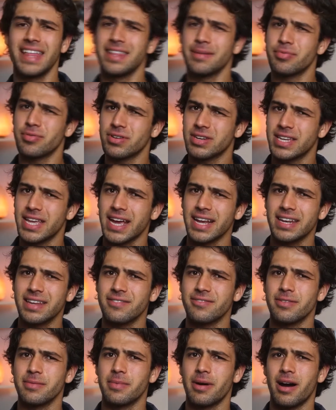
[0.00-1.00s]
and they protect
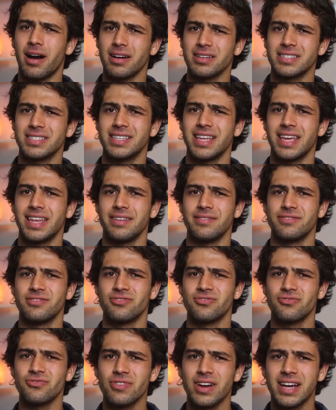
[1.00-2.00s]
it from oxidative
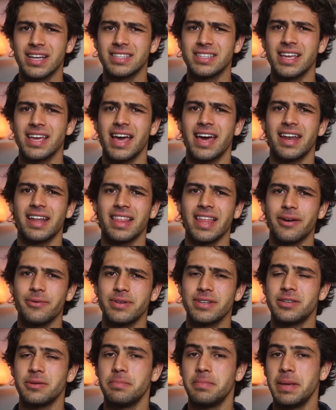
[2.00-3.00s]
stress and allow
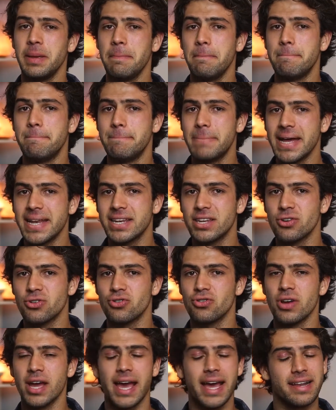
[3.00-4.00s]
it to be
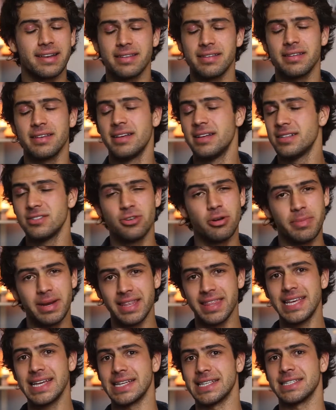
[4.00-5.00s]
better at so many
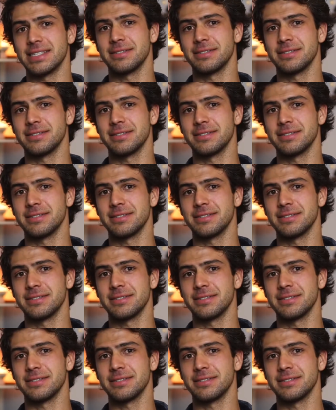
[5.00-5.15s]
things.